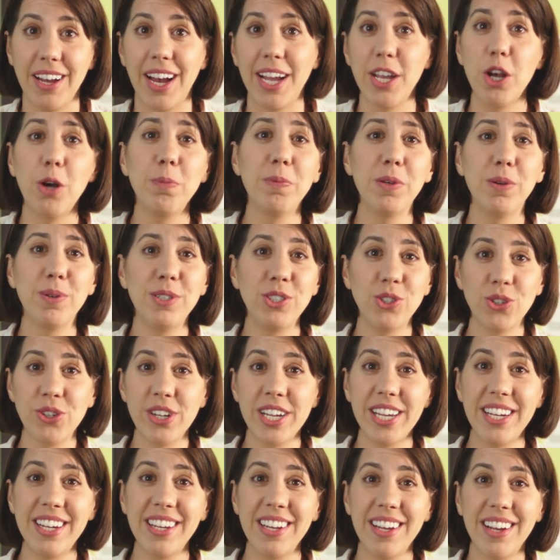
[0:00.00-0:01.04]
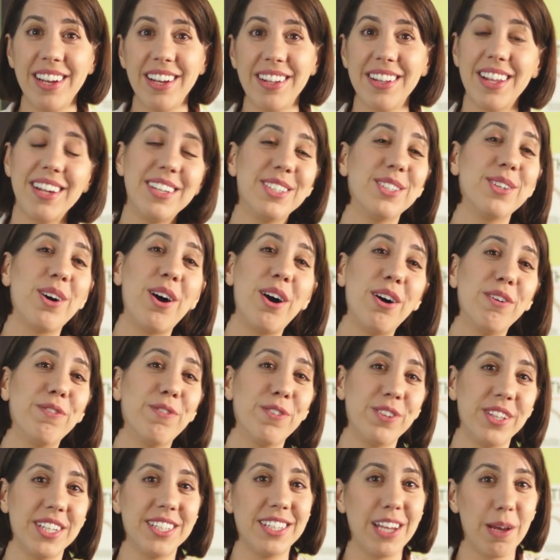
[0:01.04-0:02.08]
I hope you enjoyed. That is all
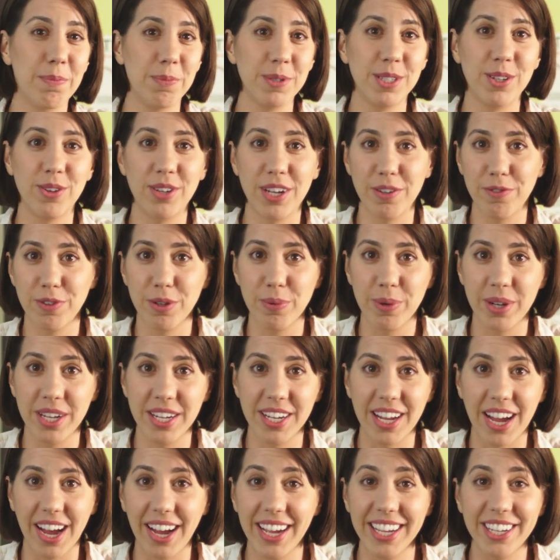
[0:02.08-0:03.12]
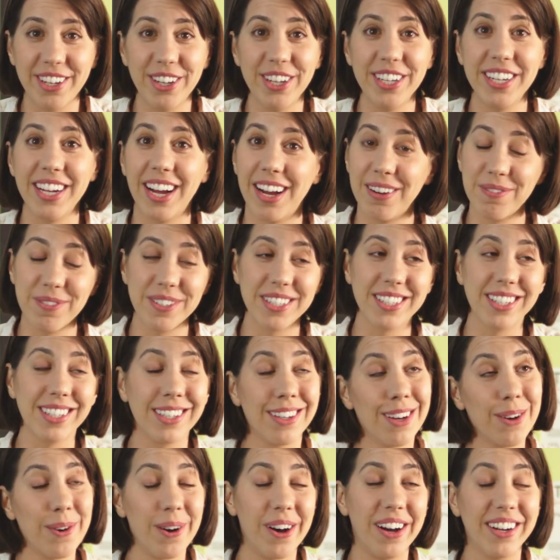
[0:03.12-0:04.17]
for this episode, everyone. I could obviously
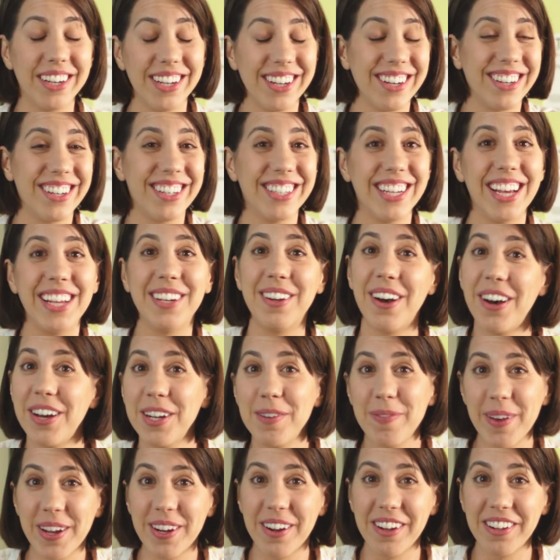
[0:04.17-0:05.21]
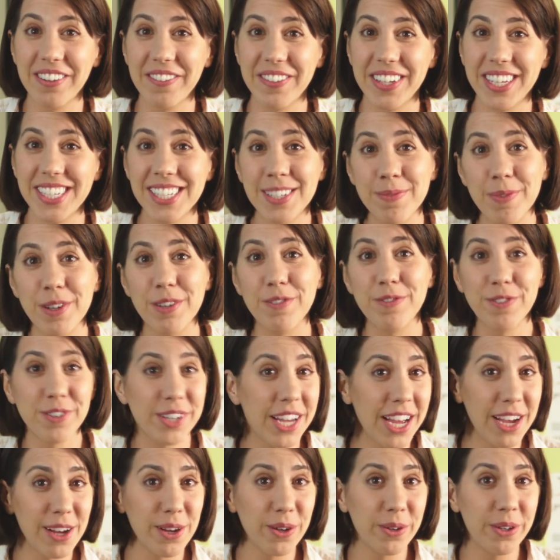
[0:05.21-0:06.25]
go on and on and on about all of this, but for
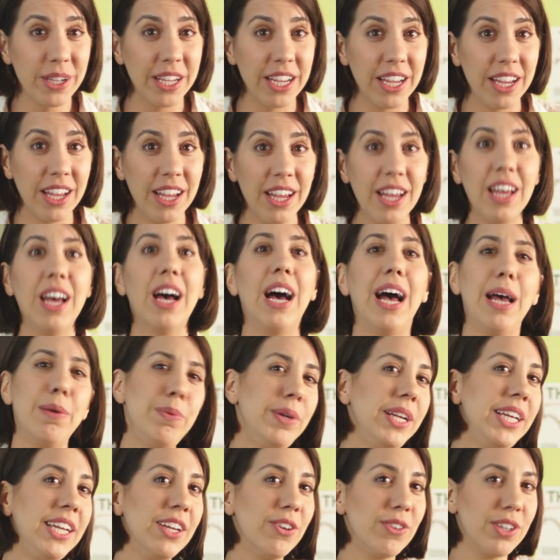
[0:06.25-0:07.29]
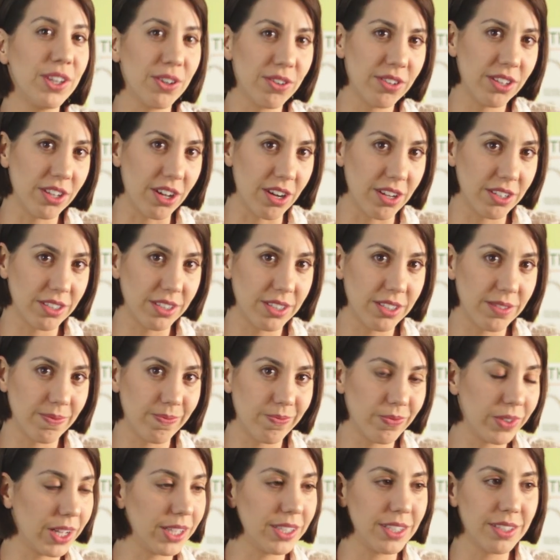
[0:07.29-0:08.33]
now, I want to hear your thoughts
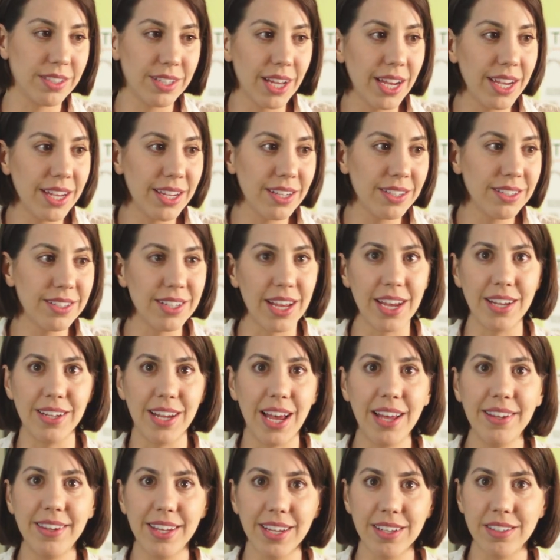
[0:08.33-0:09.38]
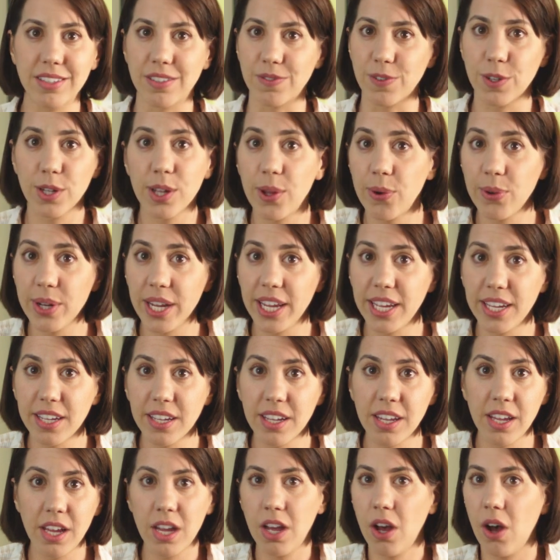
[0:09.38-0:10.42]
on the science and ethics of
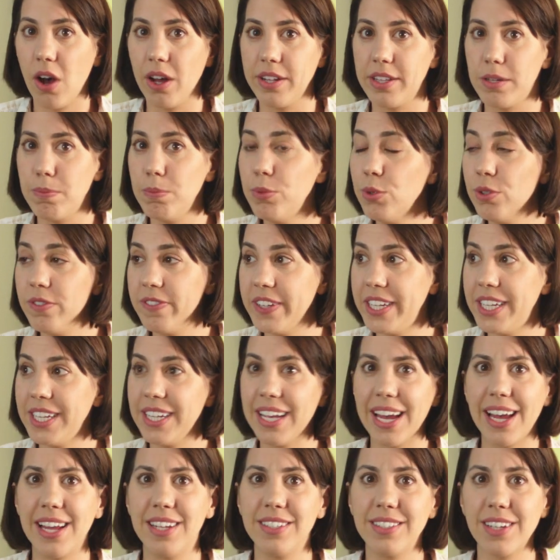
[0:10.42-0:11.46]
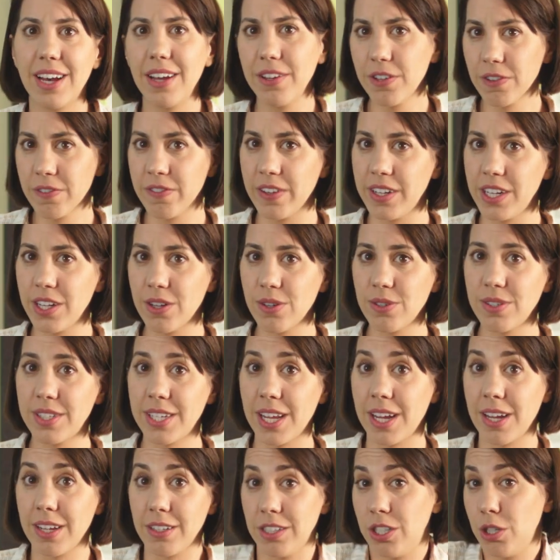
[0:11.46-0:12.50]
cloning, on the movie, and other videos
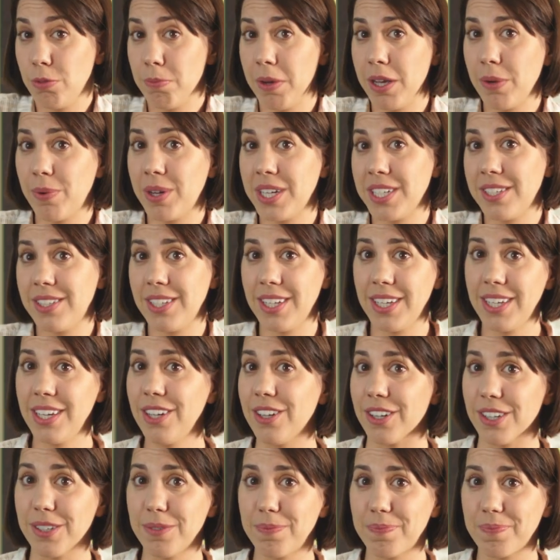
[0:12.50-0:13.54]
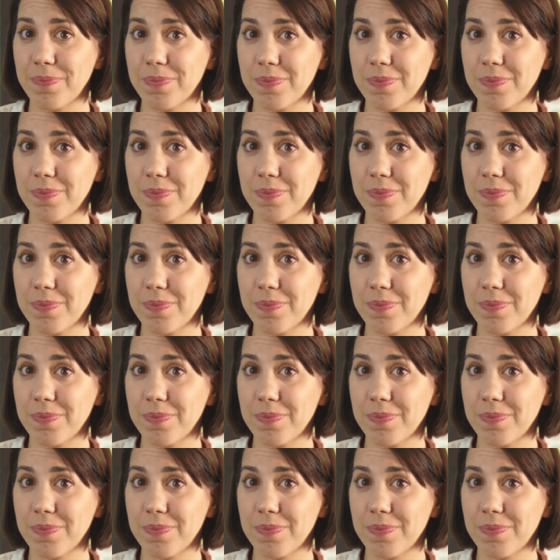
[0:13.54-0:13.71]
that you might want to see here.